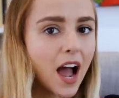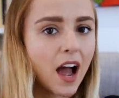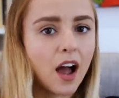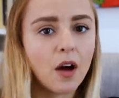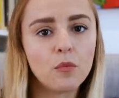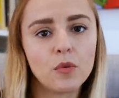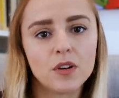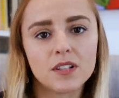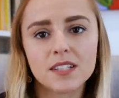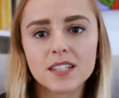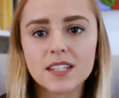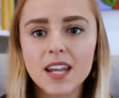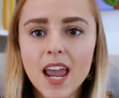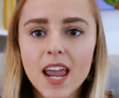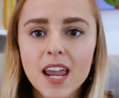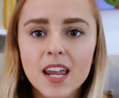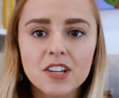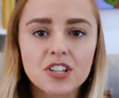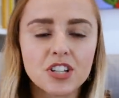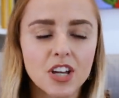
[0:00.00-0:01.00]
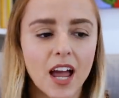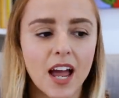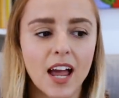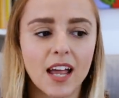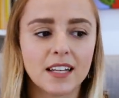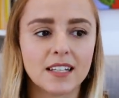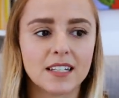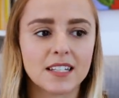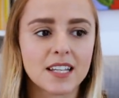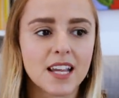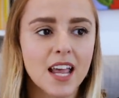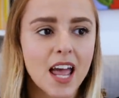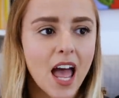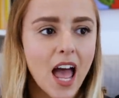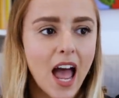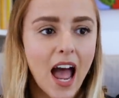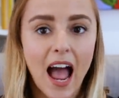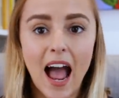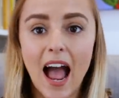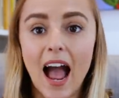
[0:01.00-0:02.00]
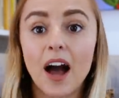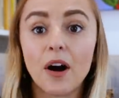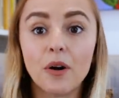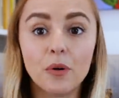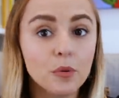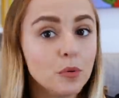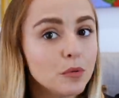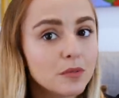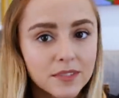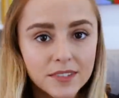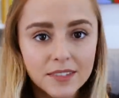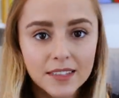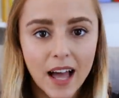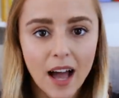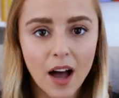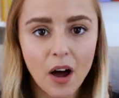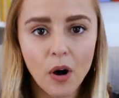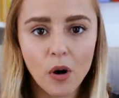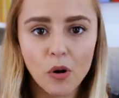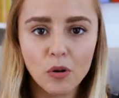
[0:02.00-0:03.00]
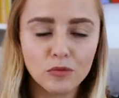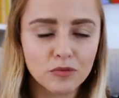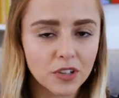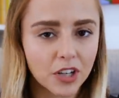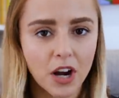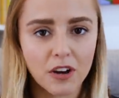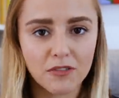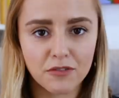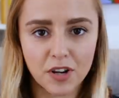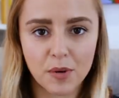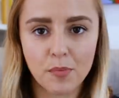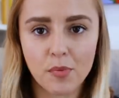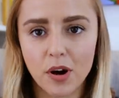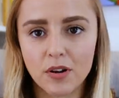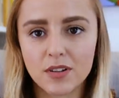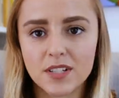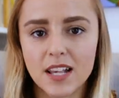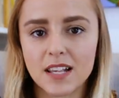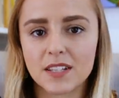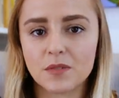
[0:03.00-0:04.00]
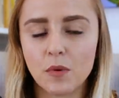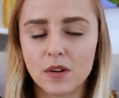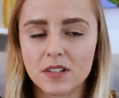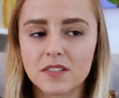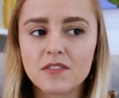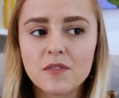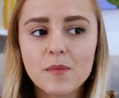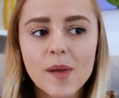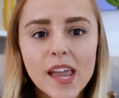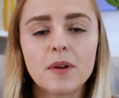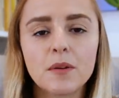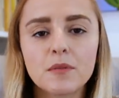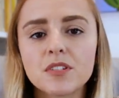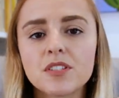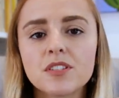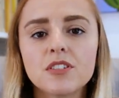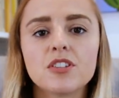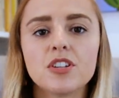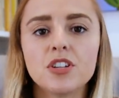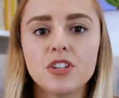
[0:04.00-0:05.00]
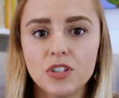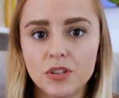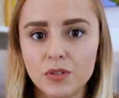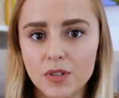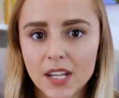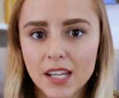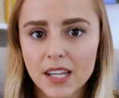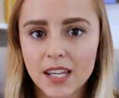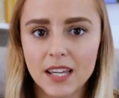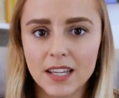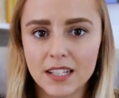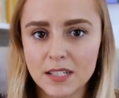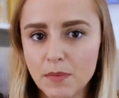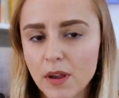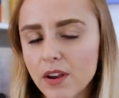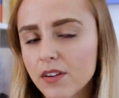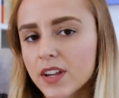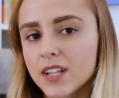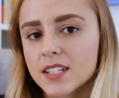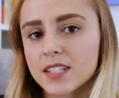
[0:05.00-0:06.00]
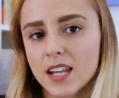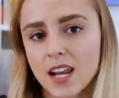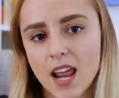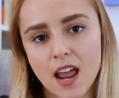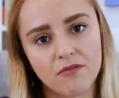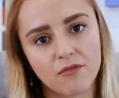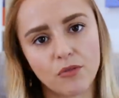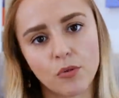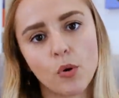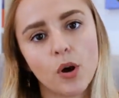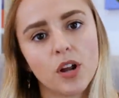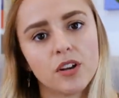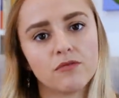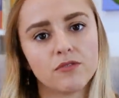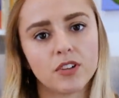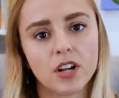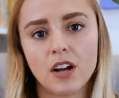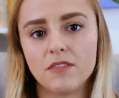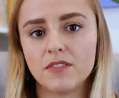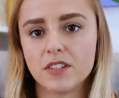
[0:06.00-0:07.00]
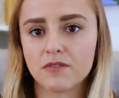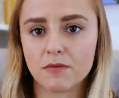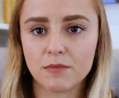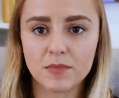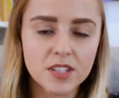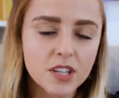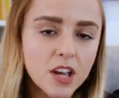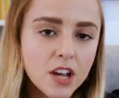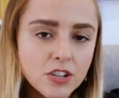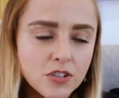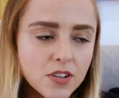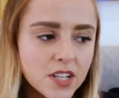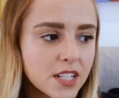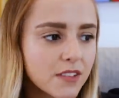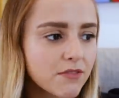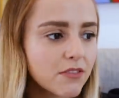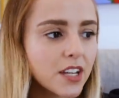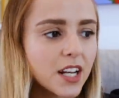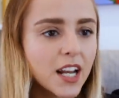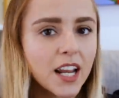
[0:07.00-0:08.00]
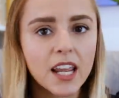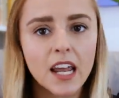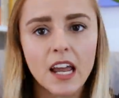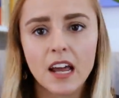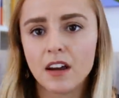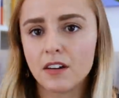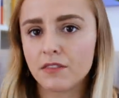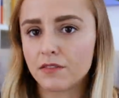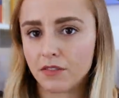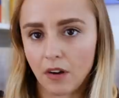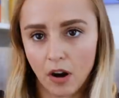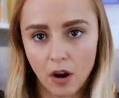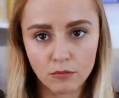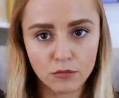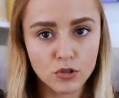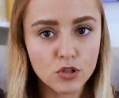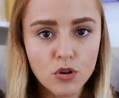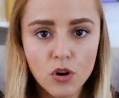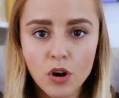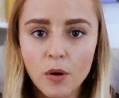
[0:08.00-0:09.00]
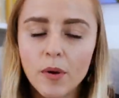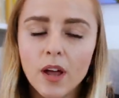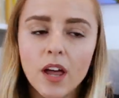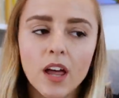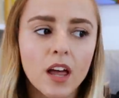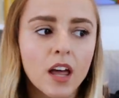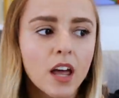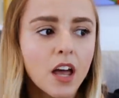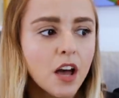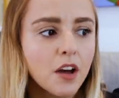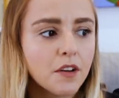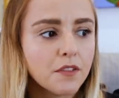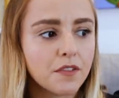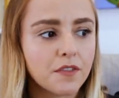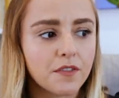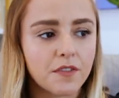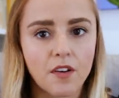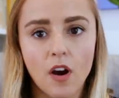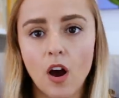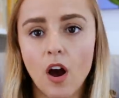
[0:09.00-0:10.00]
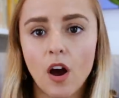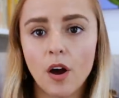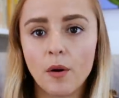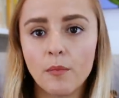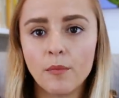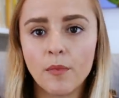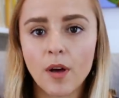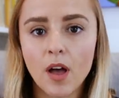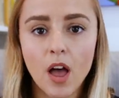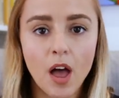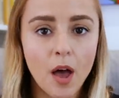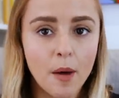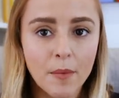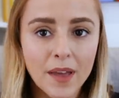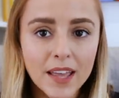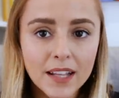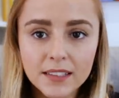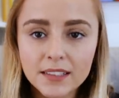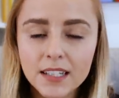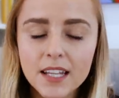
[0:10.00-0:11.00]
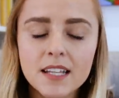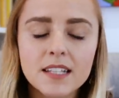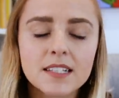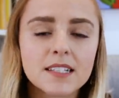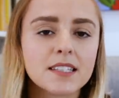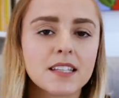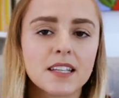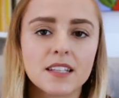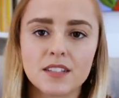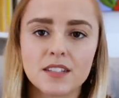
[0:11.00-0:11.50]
at what stage and how that whole recovery process was for me. But it was such a unique experience, and everyone recovers from surgery differently, from trauma, from illness.